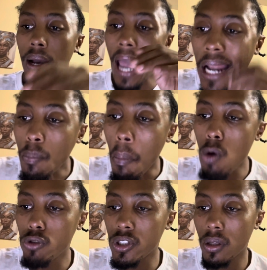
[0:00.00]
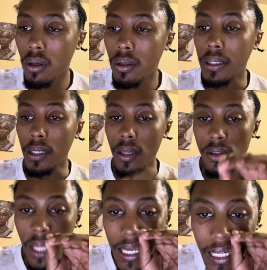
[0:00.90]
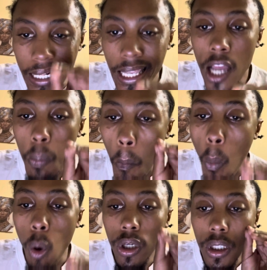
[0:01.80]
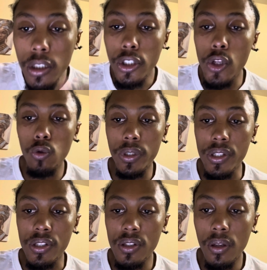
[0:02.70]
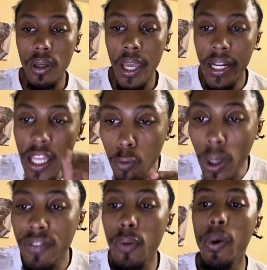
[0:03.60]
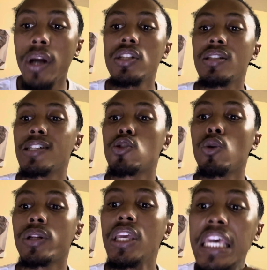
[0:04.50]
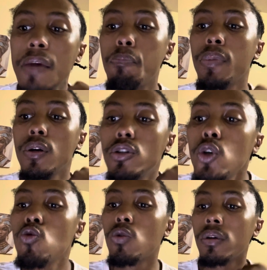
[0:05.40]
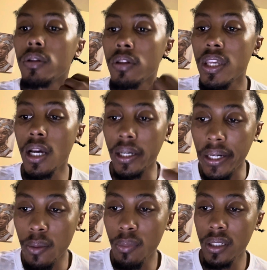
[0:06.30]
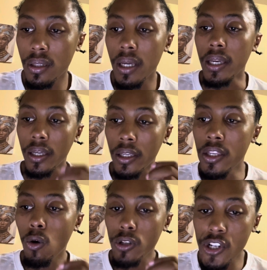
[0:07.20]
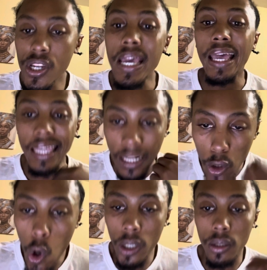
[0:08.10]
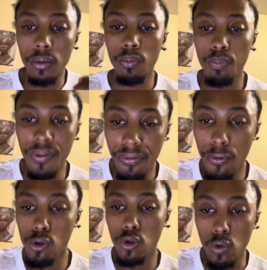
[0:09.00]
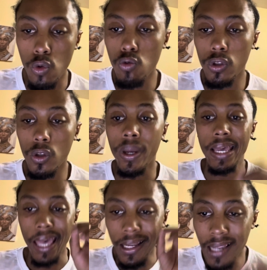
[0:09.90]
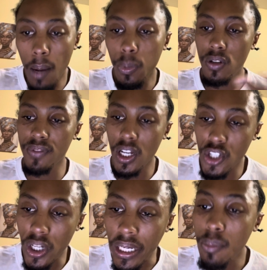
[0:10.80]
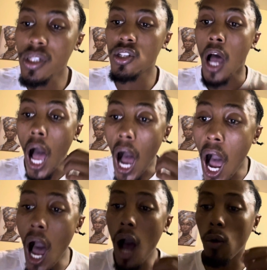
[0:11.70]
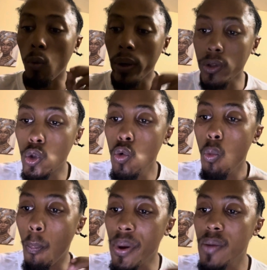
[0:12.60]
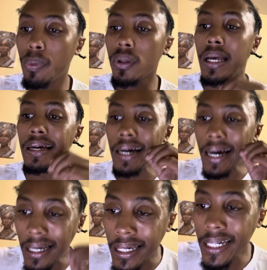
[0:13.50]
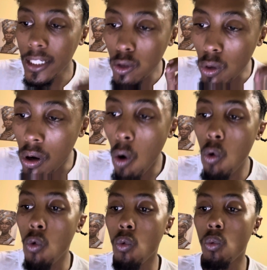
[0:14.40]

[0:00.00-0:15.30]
At most, they create moral duties. And if one of the parties does not keep to the agreement, he or she cannot be forced to do so. Examples of such agreements are when two people agree to go